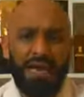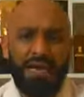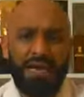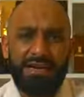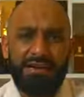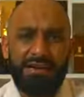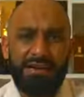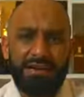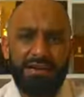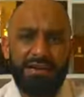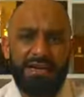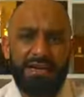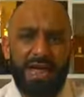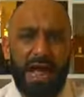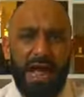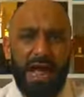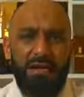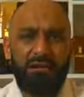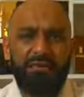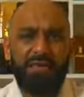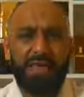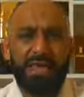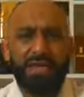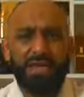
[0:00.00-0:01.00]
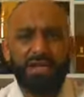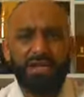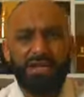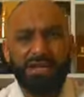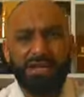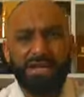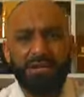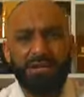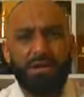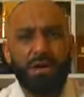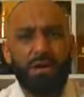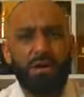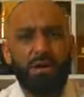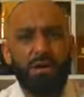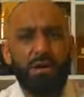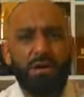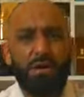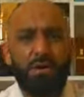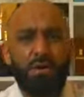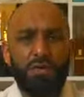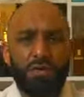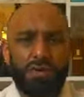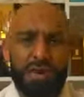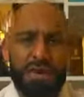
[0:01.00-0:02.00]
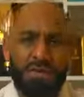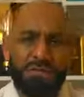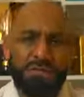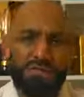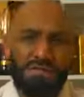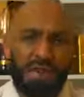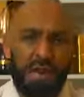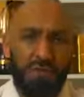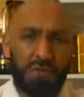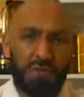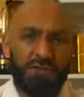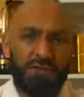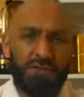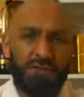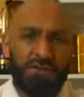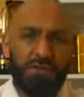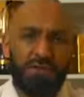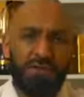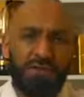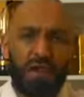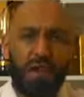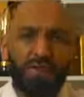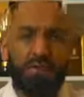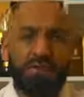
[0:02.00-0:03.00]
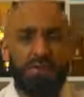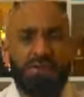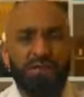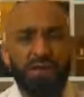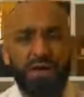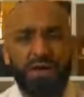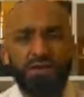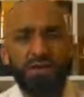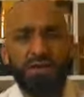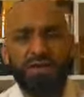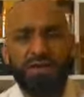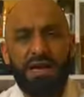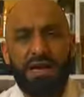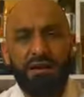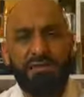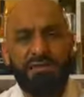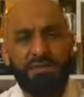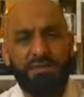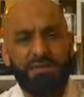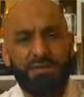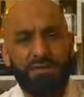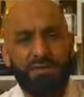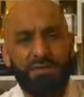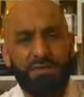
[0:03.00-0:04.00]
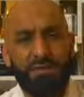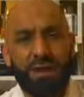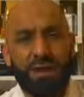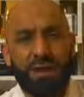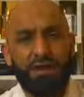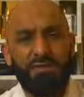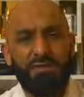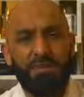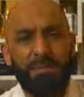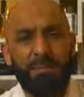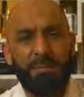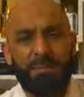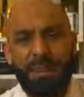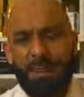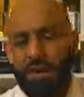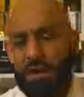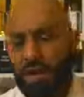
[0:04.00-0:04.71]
It doesn't have that cheap clone house type of feel. Other fragrance houses do have it.